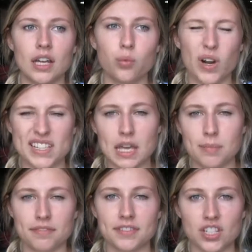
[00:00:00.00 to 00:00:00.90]
and what
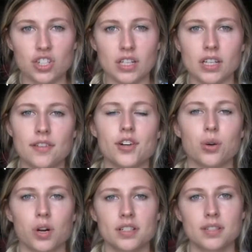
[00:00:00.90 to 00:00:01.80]
type of feed you need to give your
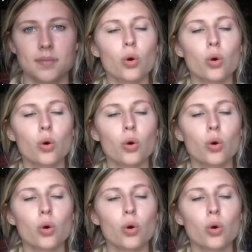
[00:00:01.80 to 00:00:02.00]
horse.